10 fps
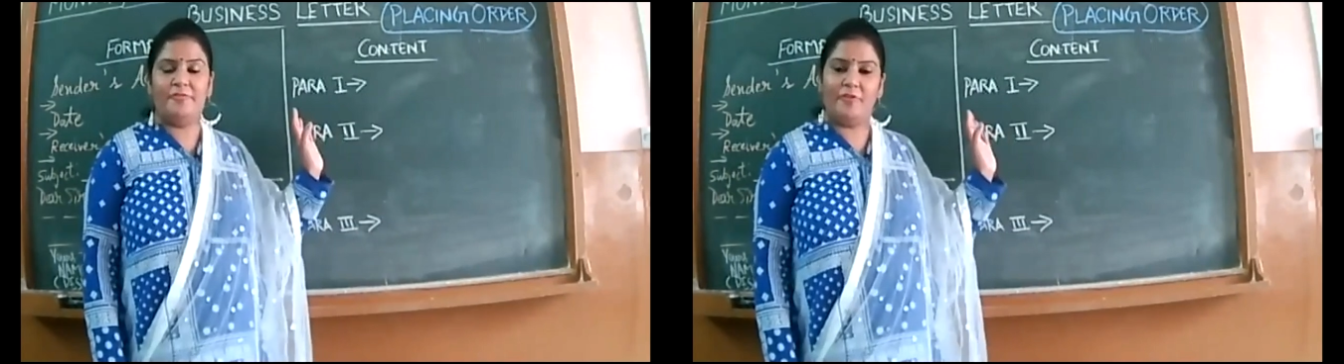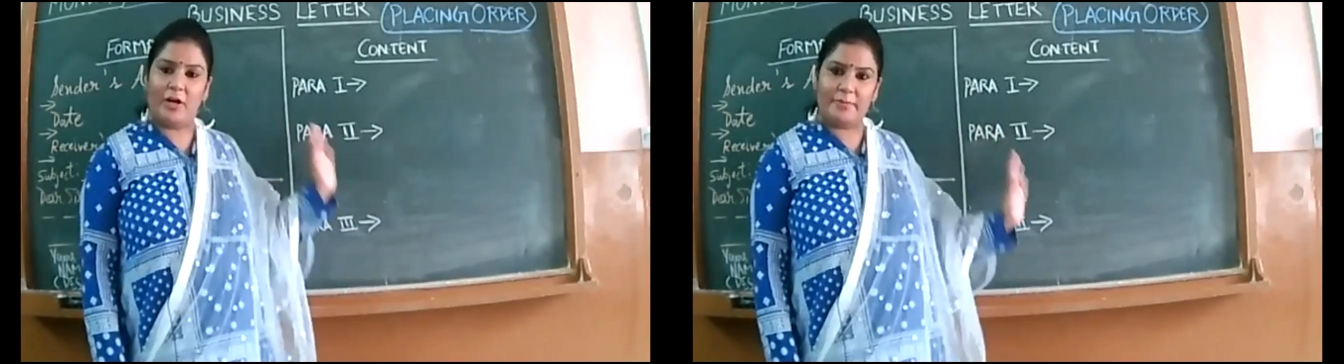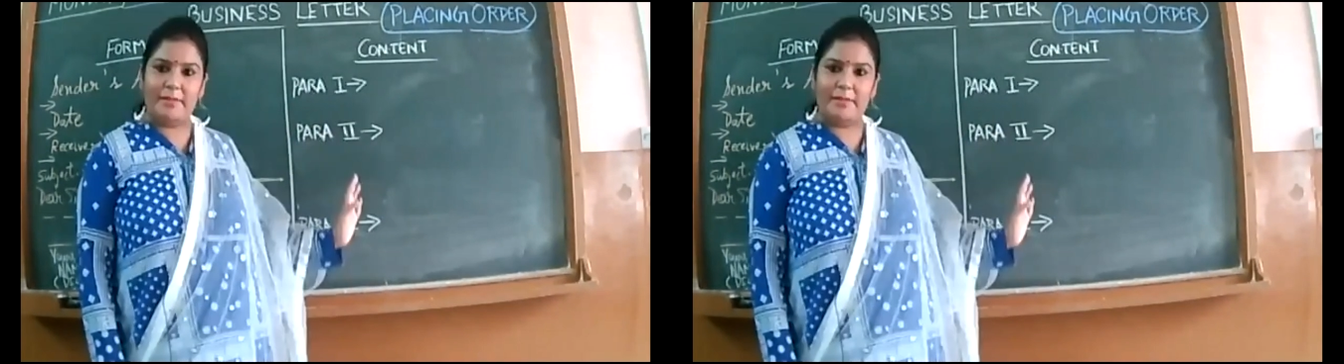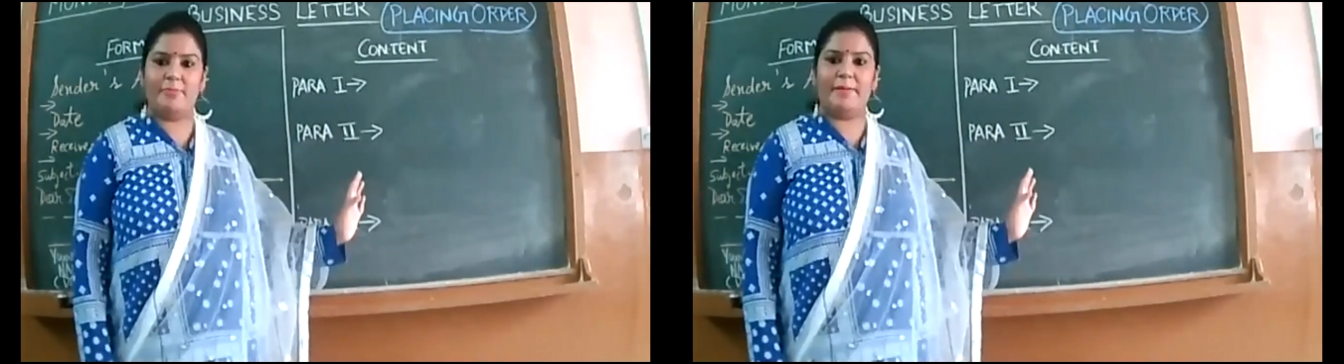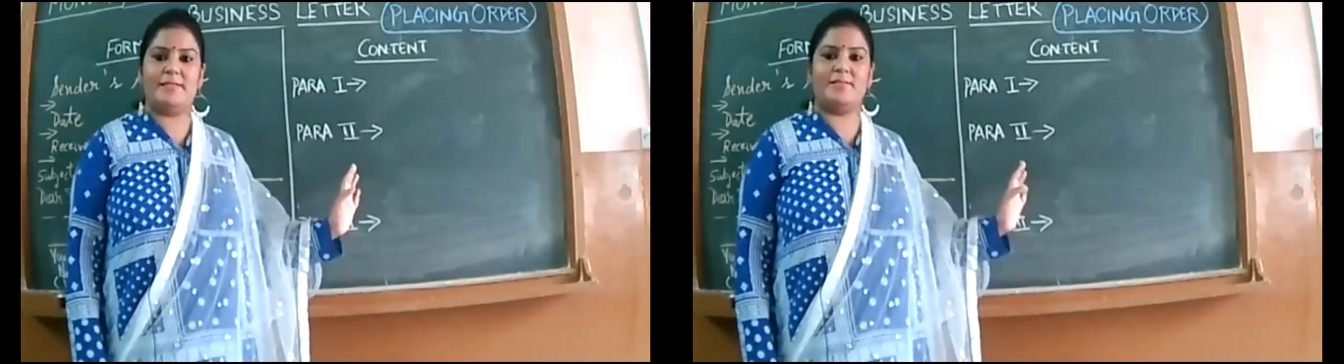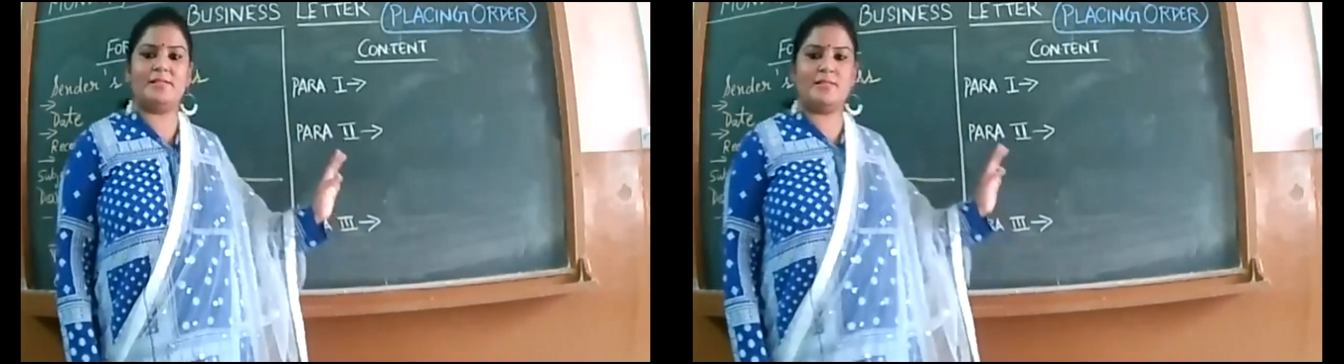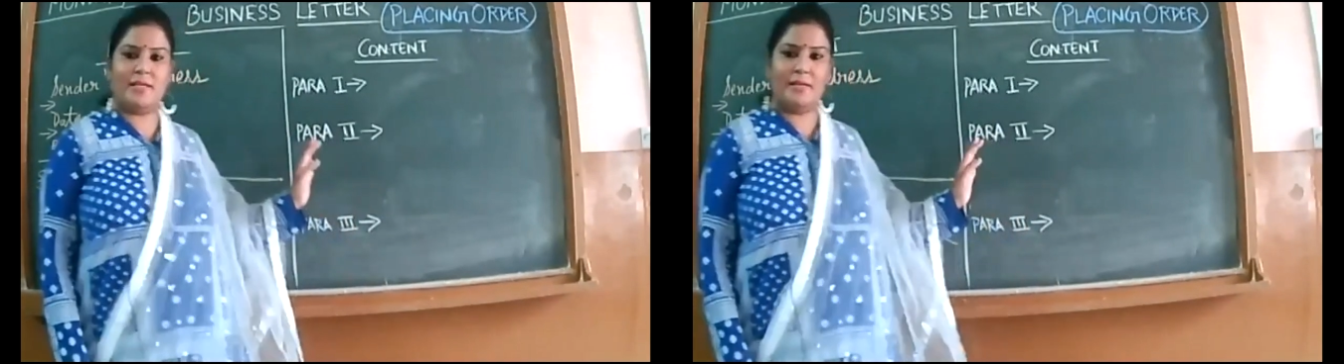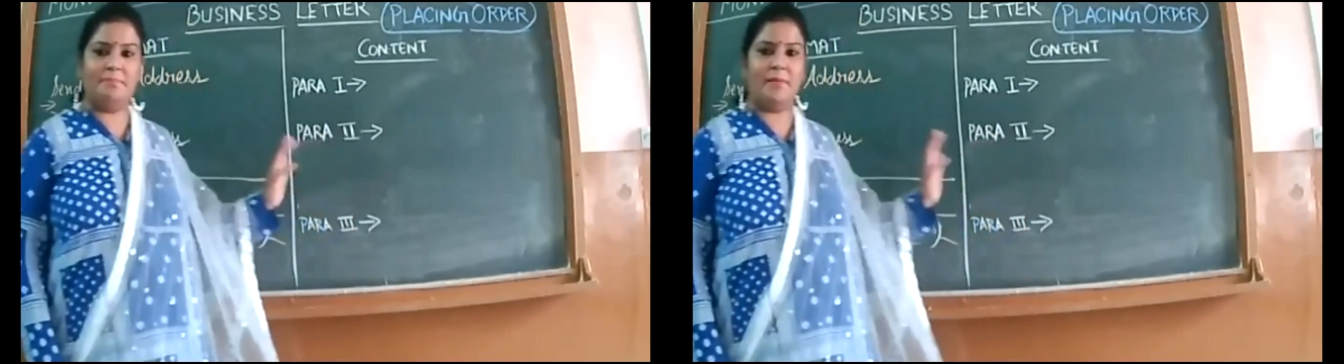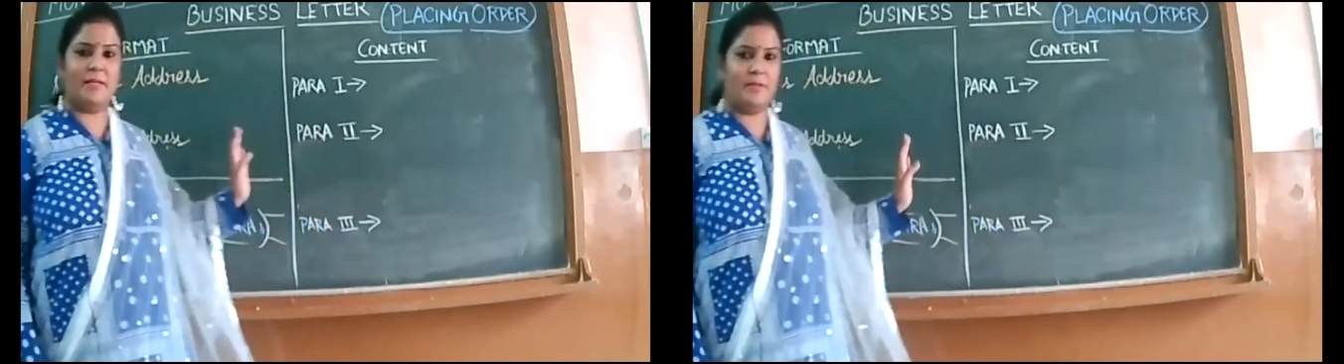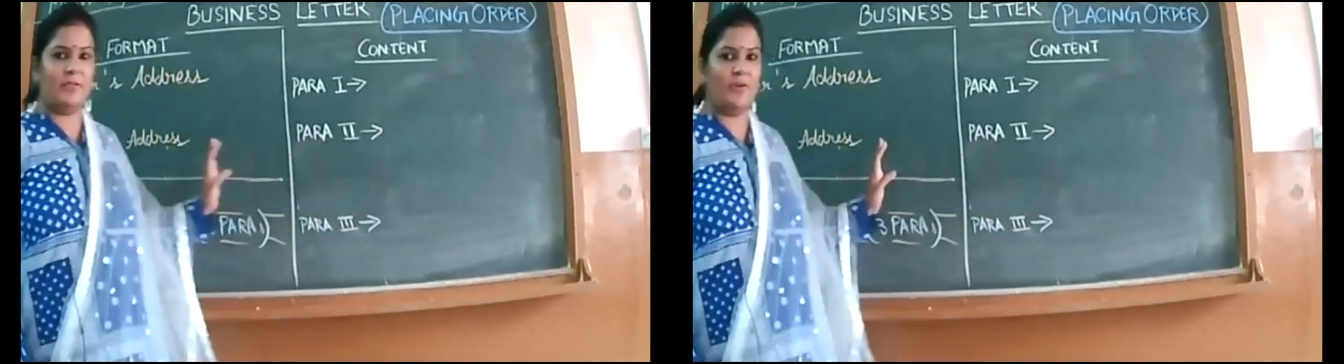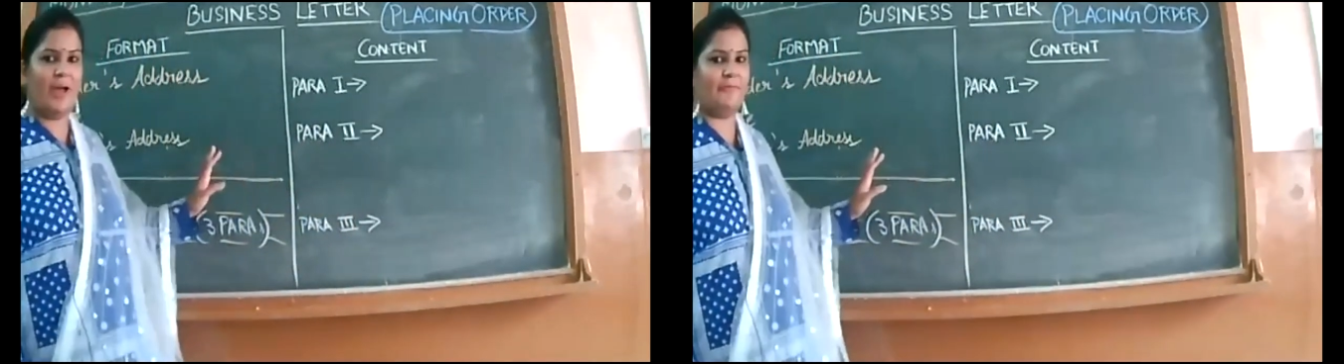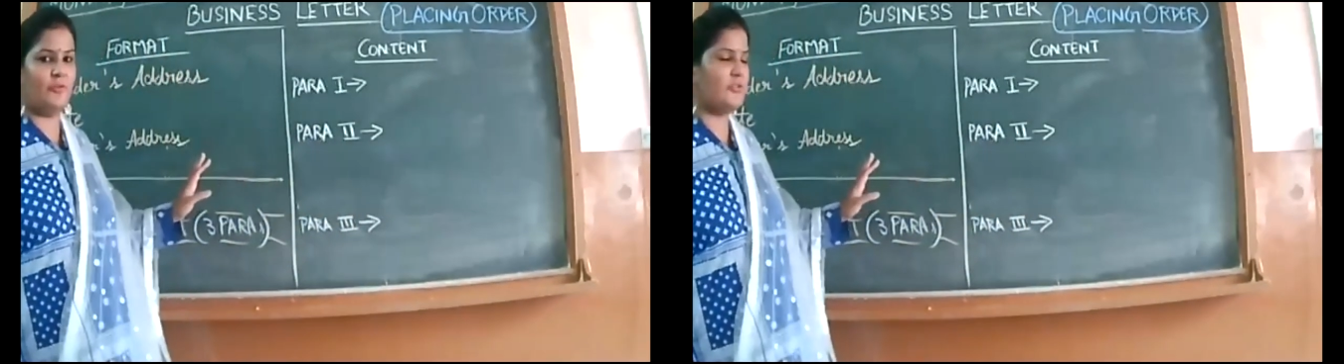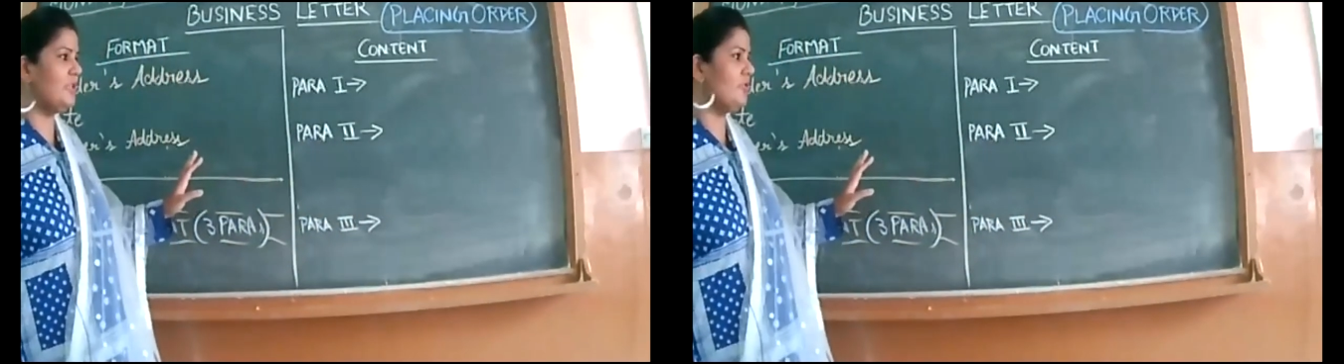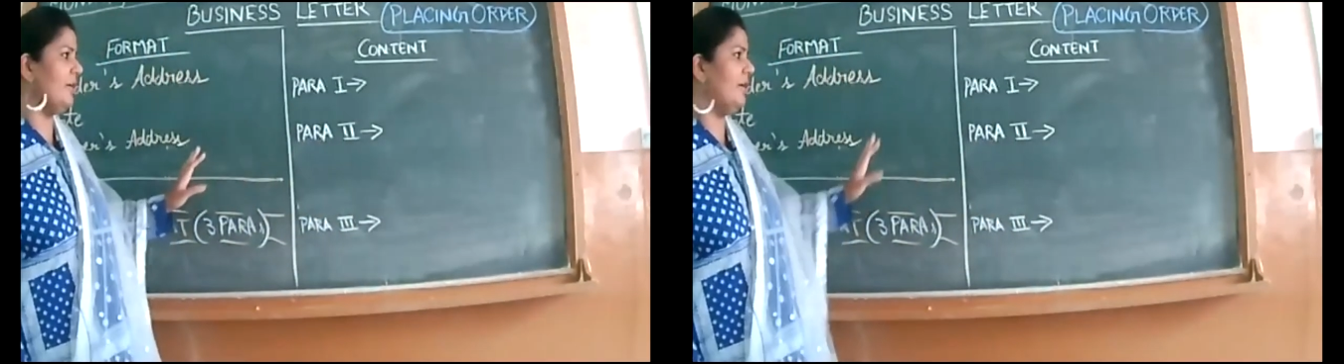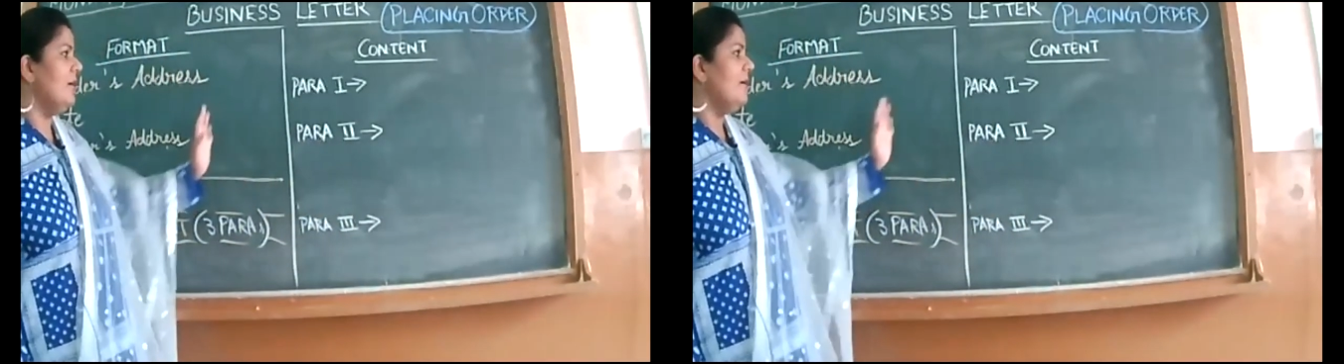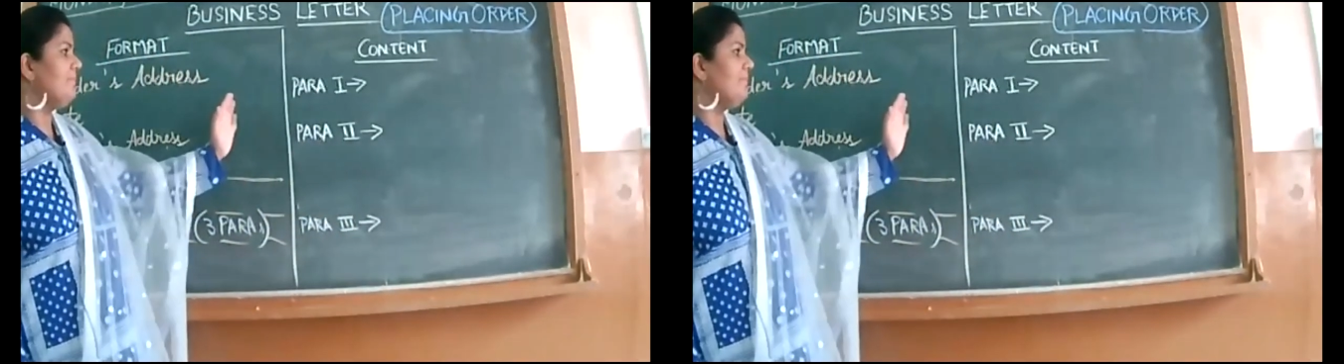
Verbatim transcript: Format remains the same, but you have to see it. Okay.